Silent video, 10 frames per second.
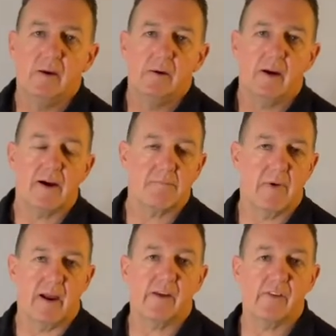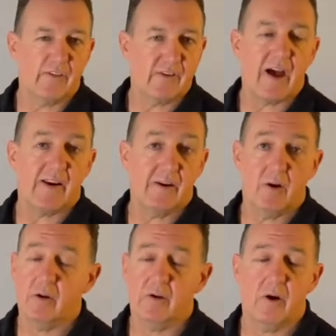as a starting
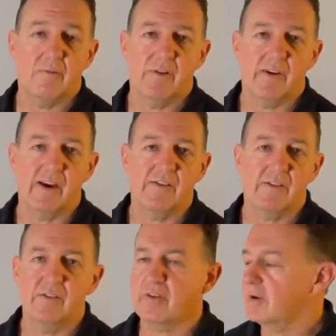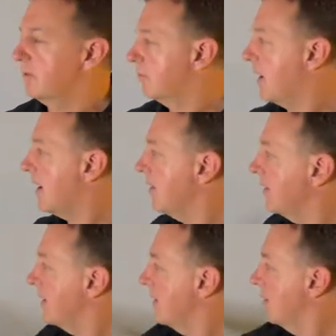kind of conversation. So rather
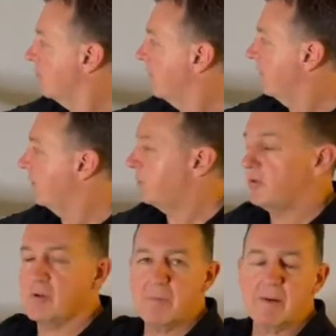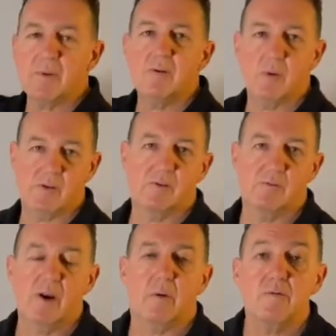than the participatory mapping,
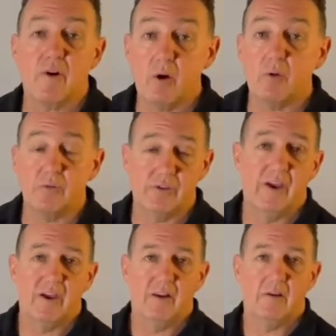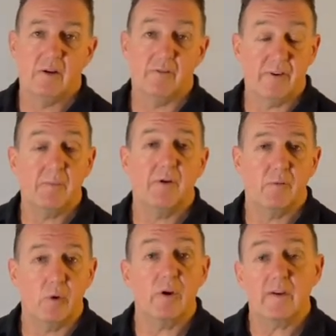which involves a fair bit
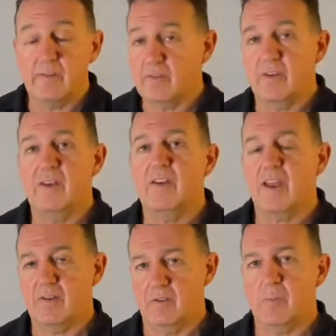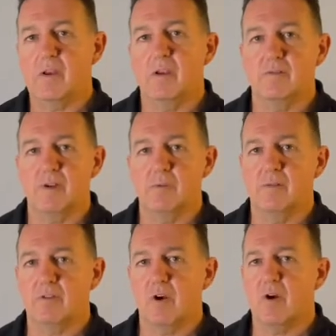of work and sitting down and spending a fair bit
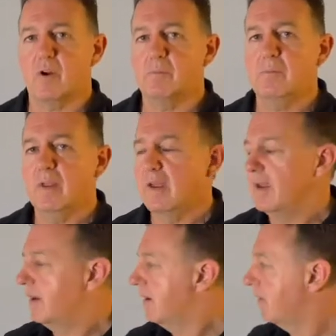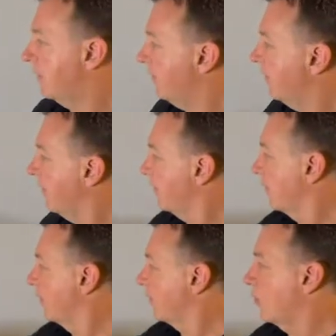of time, this is a
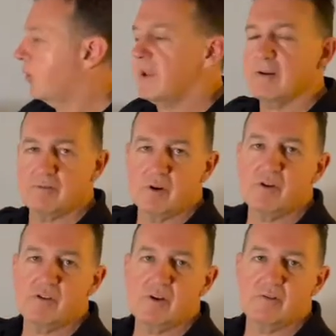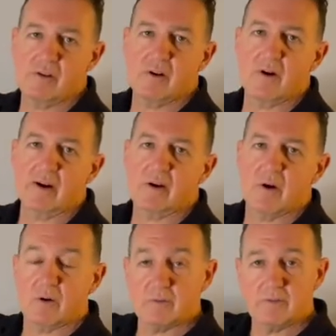sort of quicker version, if you like,
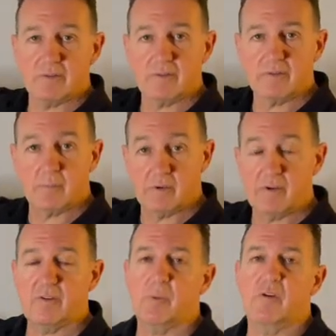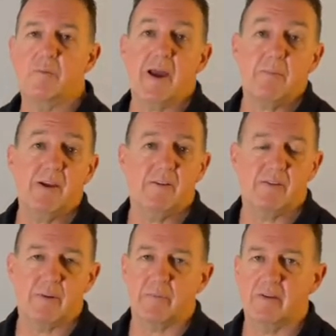of the participatory mapping, and
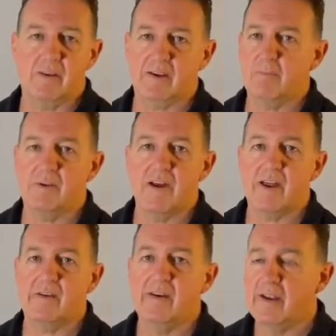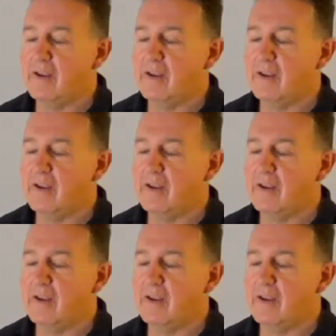something that can be done